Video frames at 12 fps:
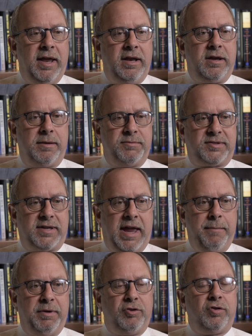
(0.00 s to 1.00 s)
income
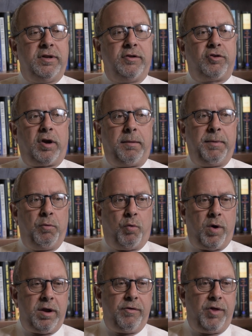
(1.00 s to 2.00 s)
statement to determine
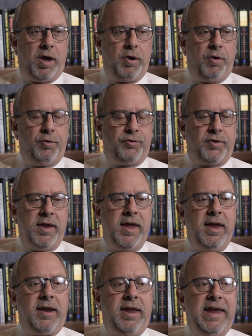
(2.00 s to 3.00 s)
what are those
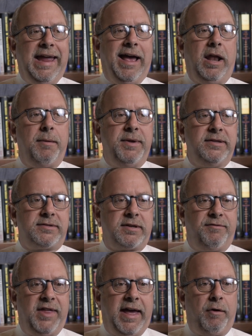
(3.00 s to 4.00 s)
key elements
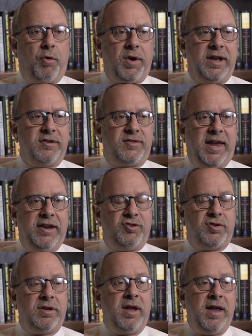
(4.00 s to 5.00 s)
of that
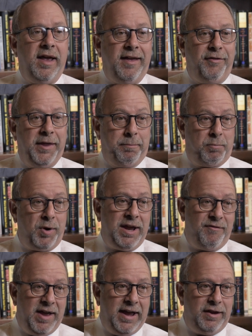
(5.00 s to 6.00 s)
organization that
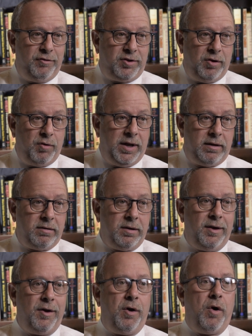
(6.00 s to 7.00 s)
bring value to it
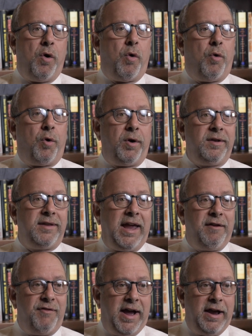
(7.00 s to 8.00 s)
or
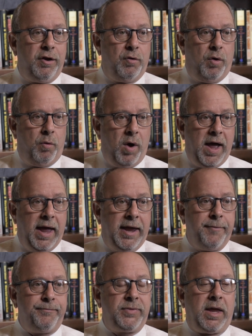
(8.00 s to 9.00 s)
take value
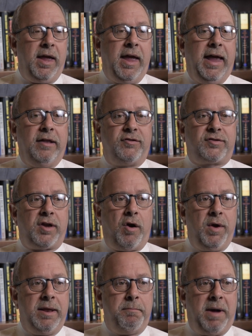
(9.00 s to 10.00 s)
away. And
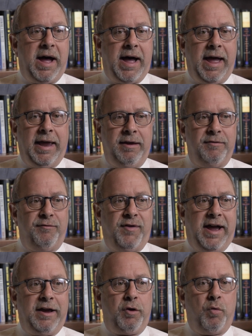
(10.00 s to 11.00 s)
so in my
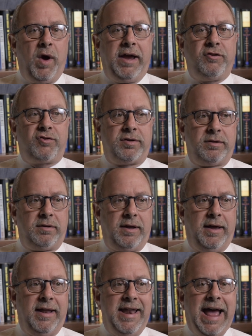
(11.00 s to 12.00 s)
valuation
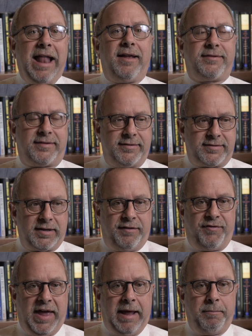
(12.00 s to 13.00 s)
analysis
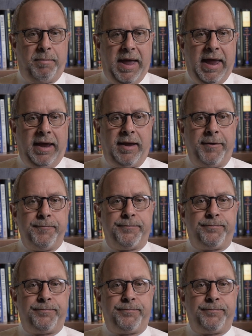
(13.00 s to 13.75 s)
of that bank,